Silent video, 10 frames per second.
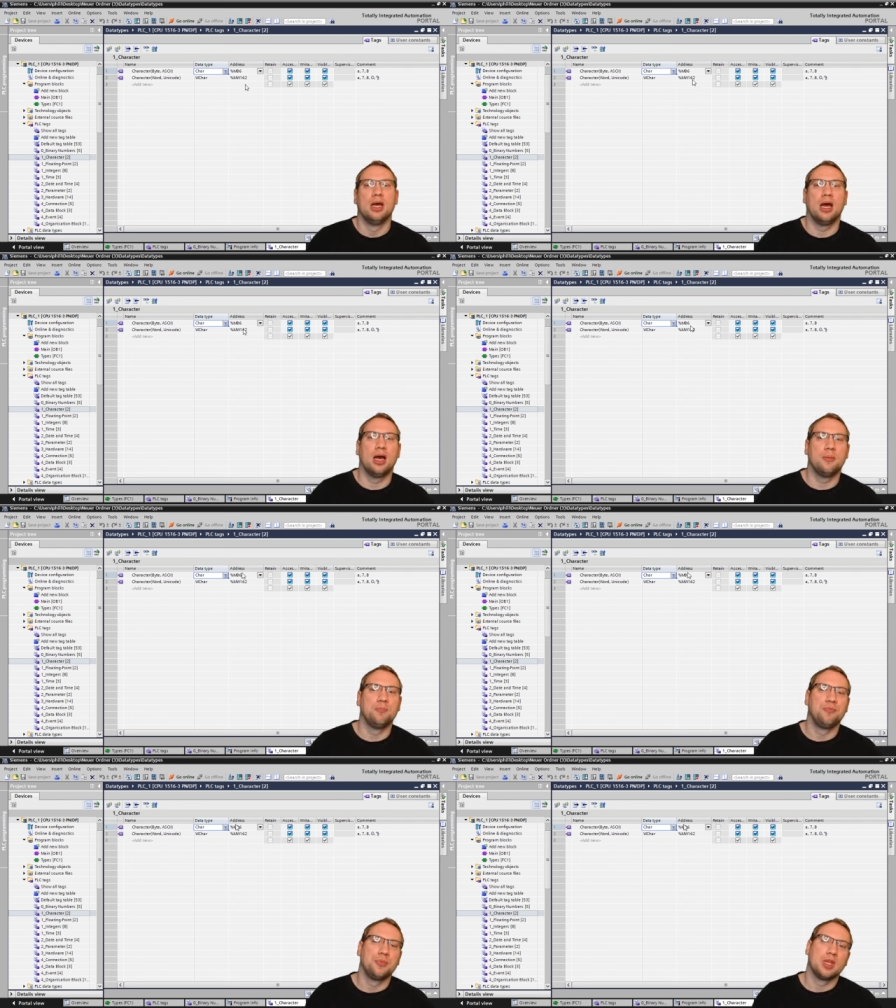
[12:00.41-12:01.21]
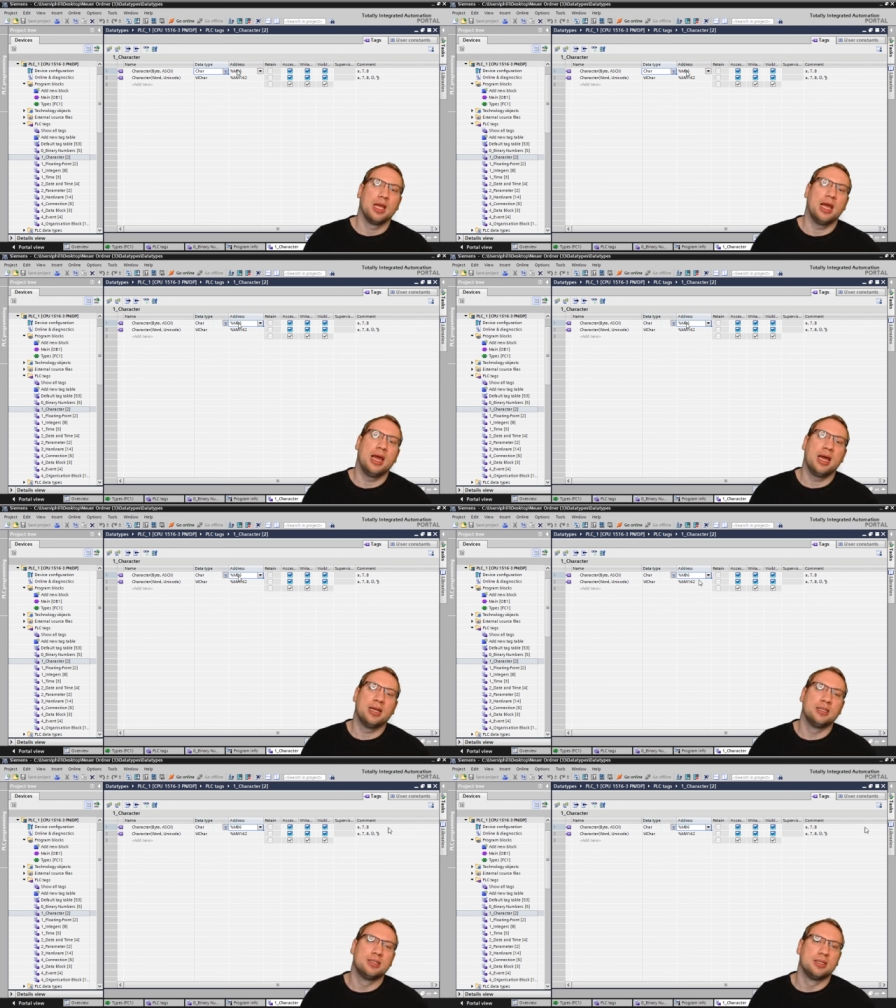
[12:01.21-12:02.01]
Um,
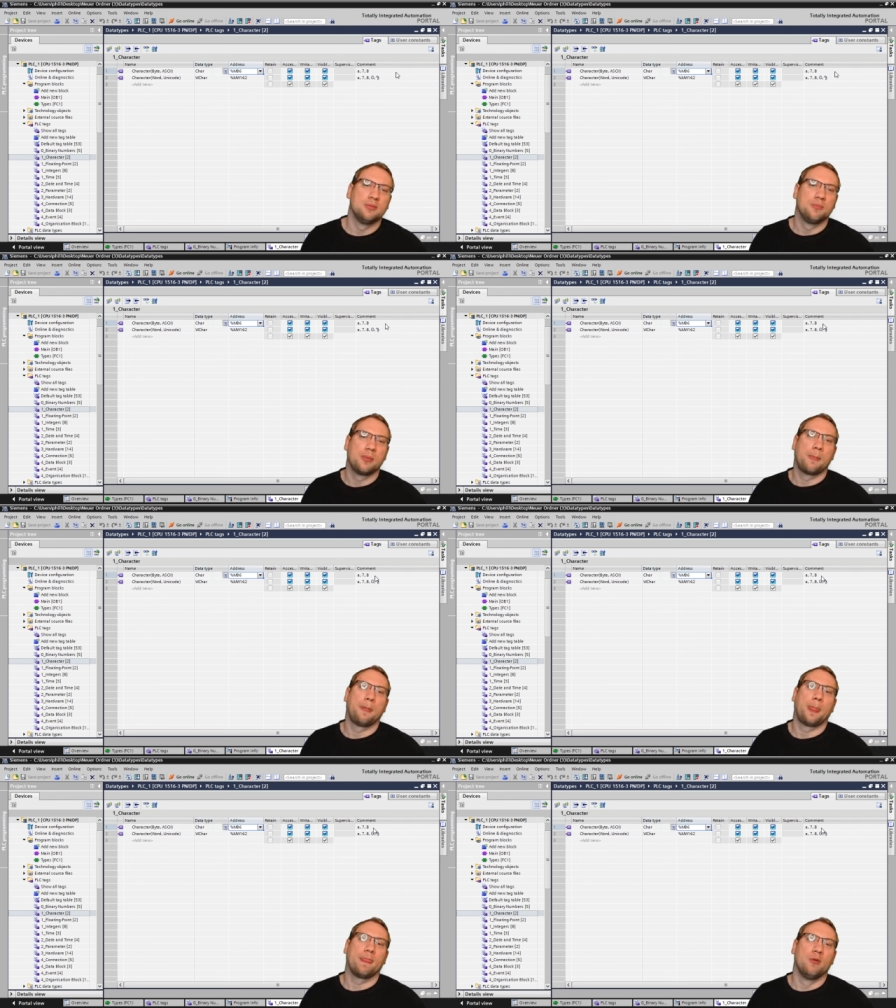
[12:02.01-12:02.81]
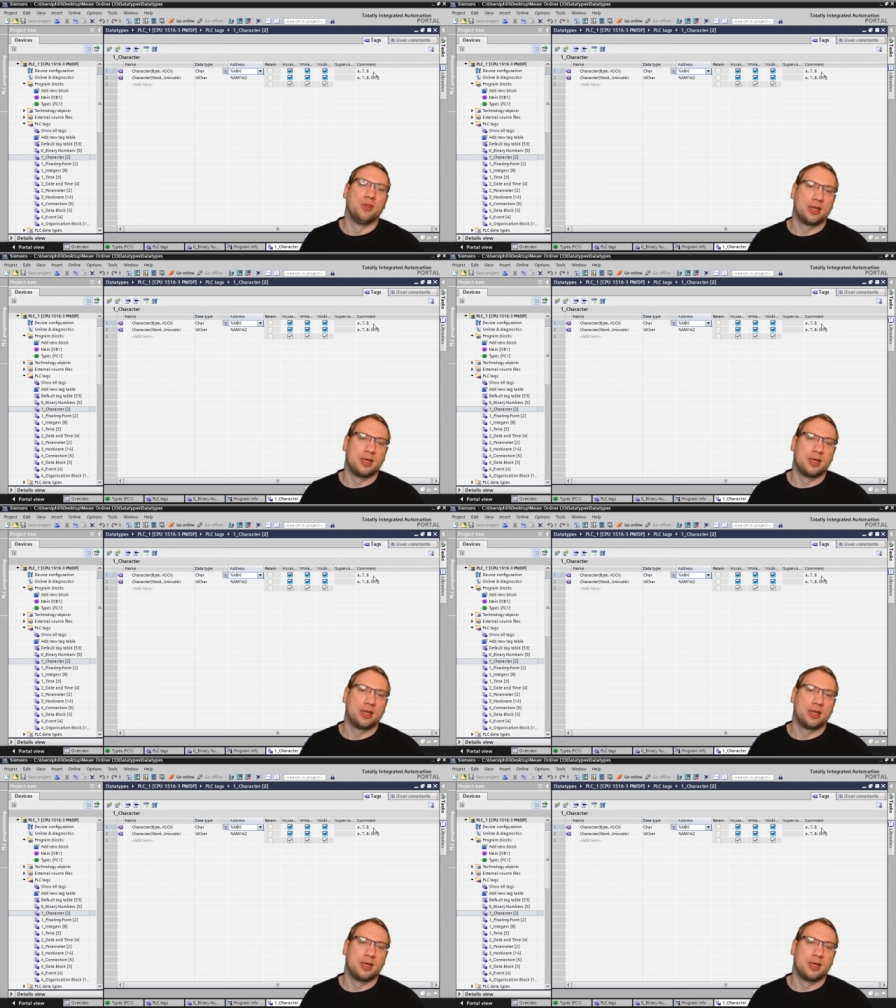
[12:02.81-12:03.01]
and with a